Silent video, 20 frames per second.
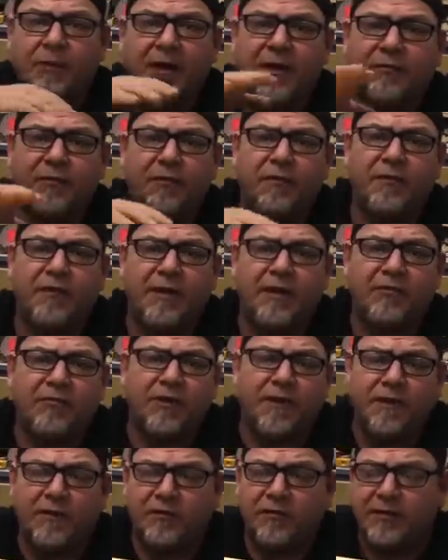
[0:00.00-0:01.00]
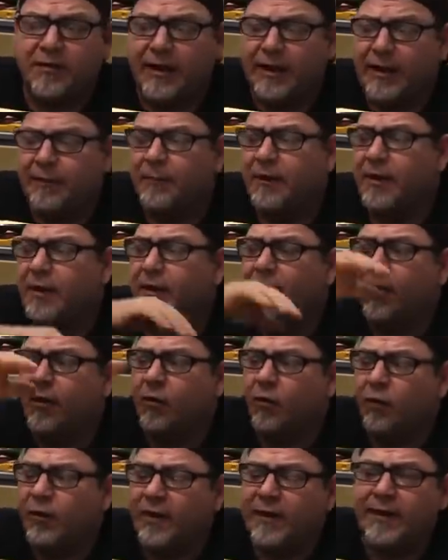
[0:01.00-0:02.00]
ready for finish on this top.
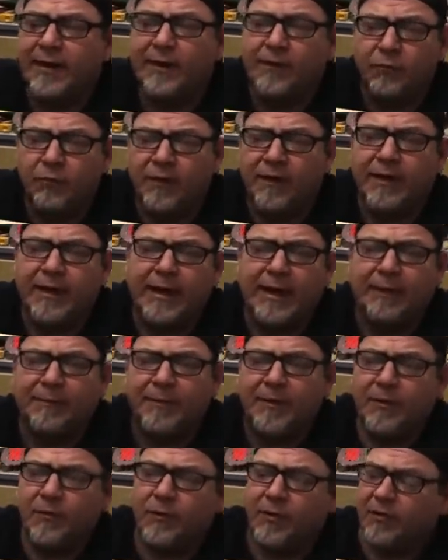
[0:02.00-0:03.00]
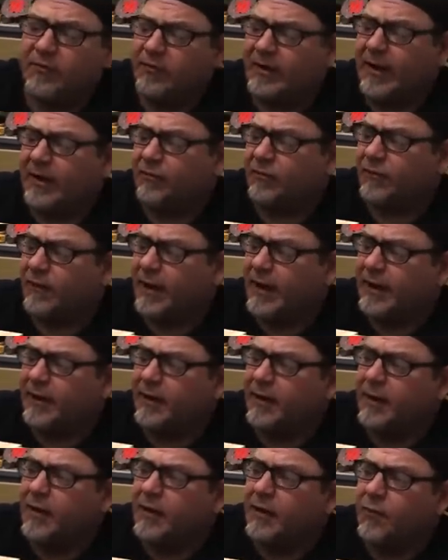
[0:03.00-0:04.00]
Really, really happy and
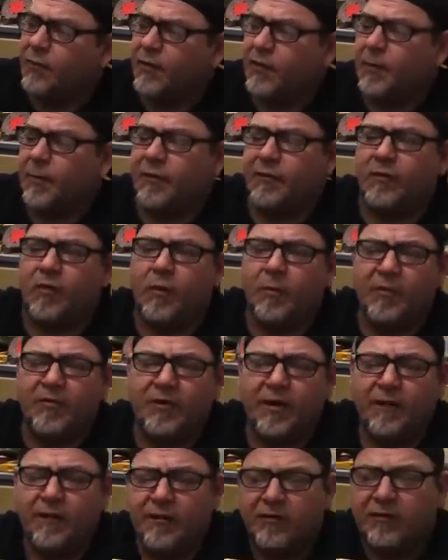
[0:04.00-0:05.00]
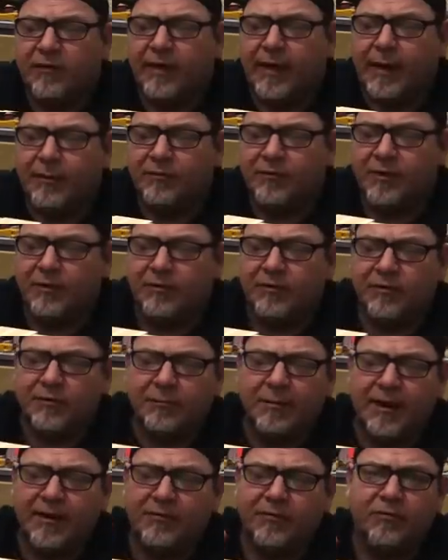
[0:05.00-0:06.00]
satisfied with the performance on these clamps. It
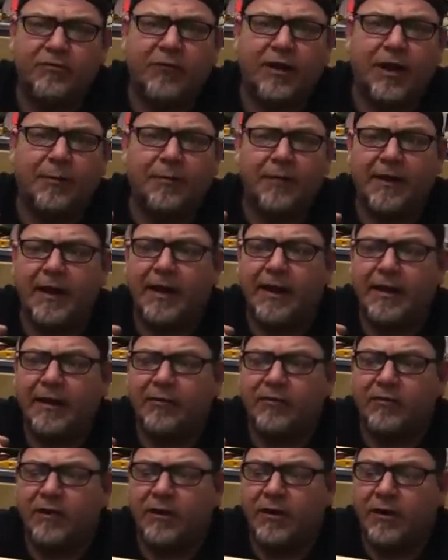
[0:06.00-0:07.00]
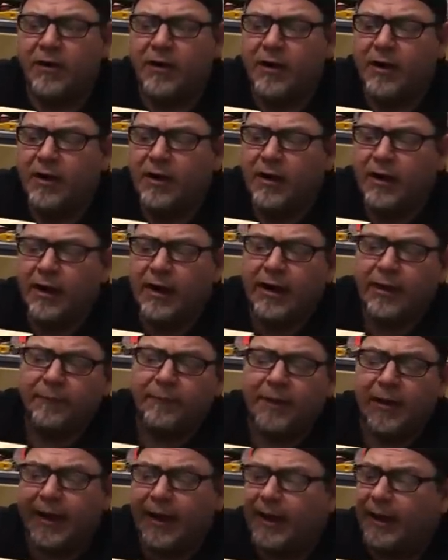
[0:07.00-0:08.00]
just makes the job a lot easier.
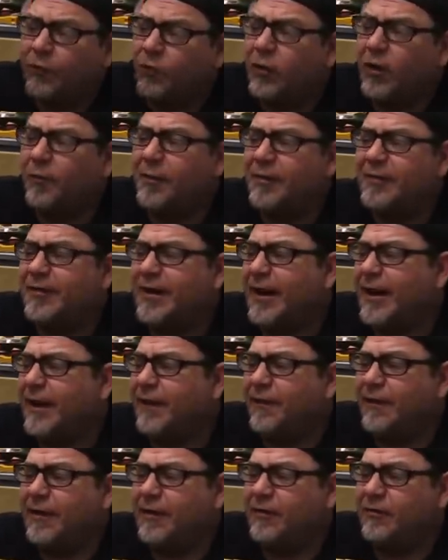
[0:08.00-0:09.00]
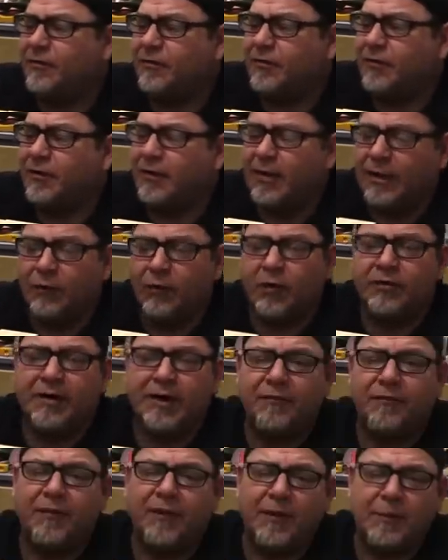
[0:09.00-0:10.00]
Um, I will be taking these, I will
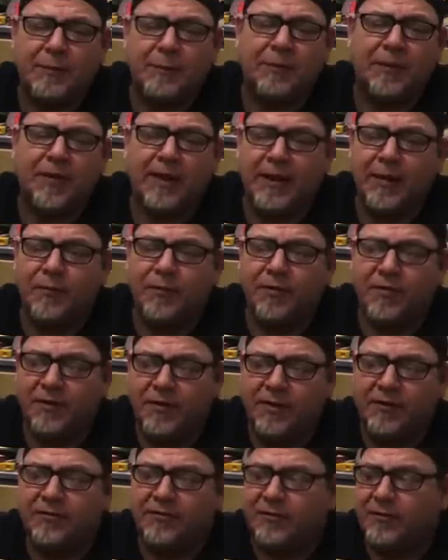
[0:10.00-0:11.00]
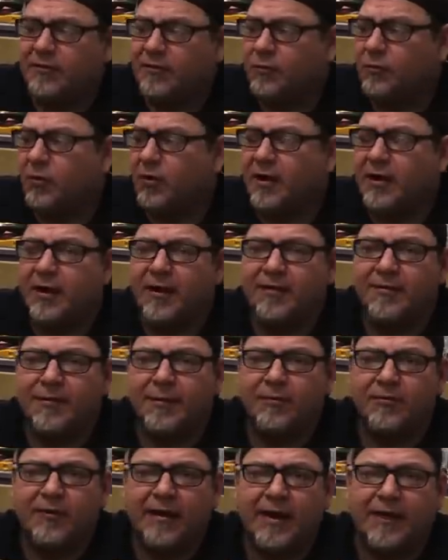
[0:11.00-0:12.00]
definitely be playing with this and some more
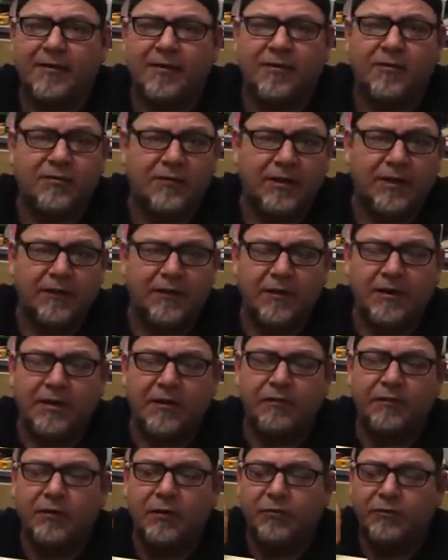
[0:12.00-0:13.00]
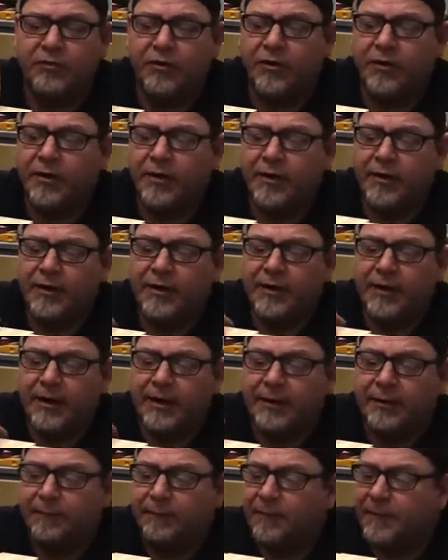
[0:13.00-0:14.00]
concepts like this in the near future.
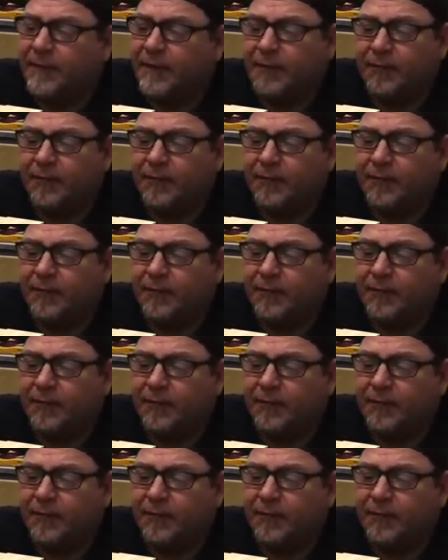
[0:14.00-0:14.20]
Uh,